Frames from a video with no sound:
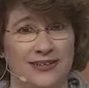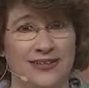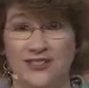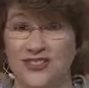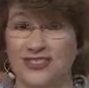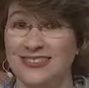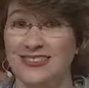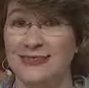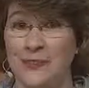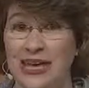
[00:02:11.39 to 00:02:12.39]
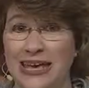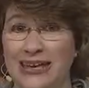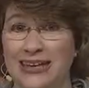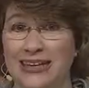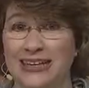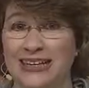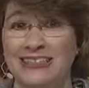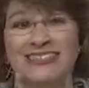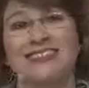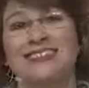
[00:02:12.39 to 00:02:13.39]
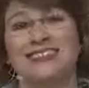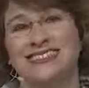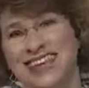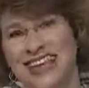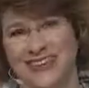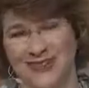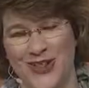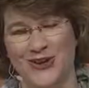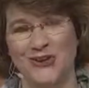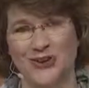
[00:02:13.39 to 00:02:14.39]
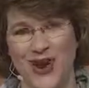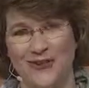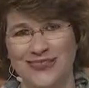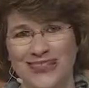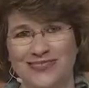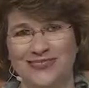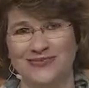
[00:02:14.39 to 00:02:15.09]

It's just as big, it just doesn't take as long to travel it.